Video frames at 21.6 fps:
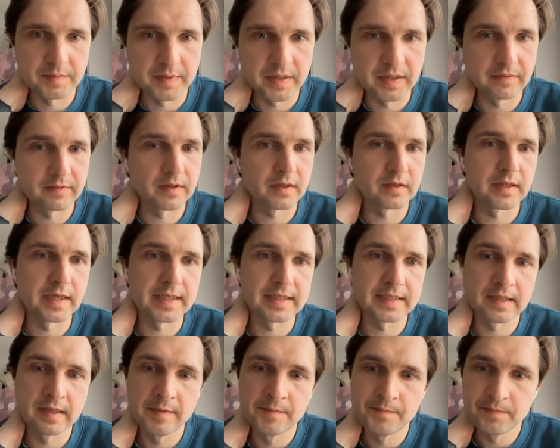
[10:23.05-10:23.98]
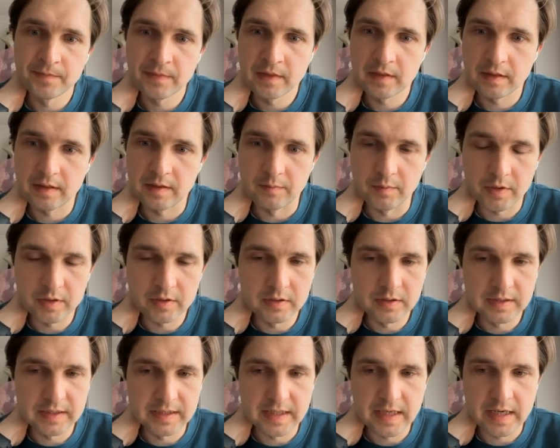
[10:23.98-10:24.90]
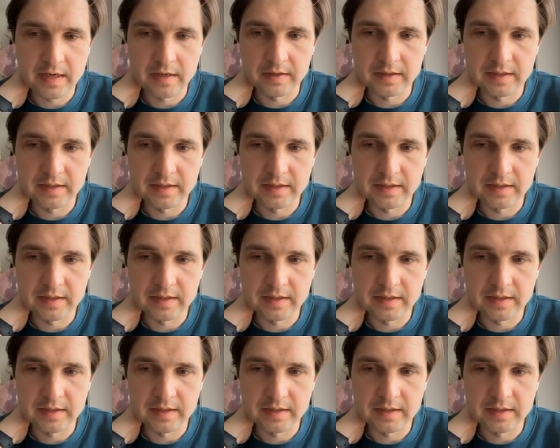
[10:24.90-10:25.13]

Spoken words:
But nevertheless, the model is there.